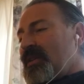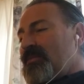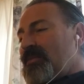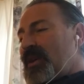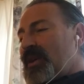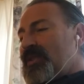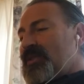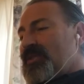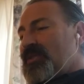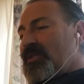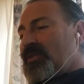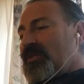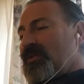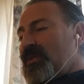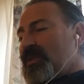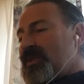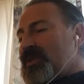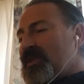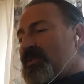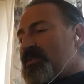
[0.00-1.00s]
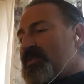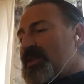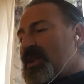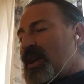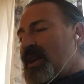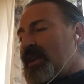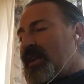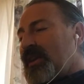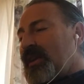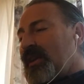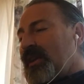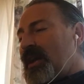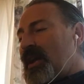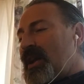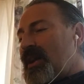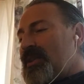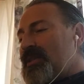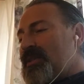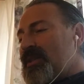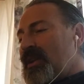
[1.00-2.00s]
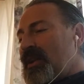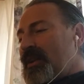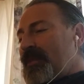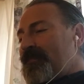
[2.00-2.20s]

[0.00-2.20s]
"My sorrow is subsiding at last,